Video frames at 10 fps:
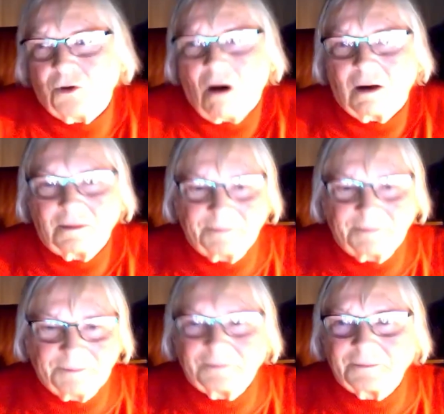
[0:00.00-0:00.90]
Thank you.
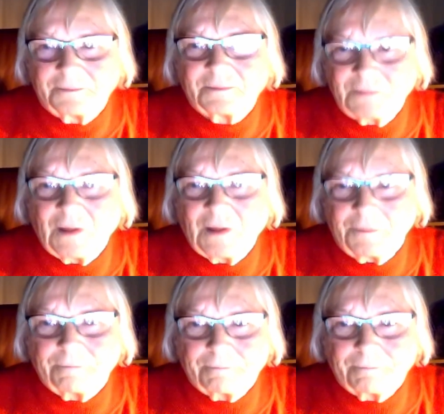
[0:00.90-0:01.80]
Yeah, and who you
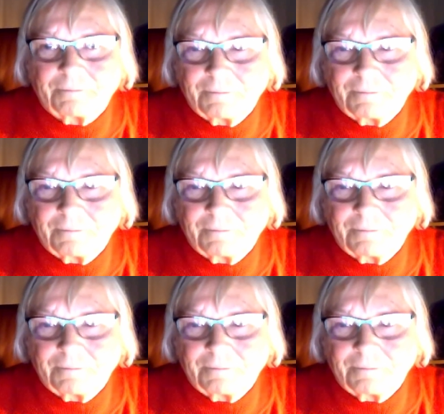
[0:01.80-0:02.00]
are.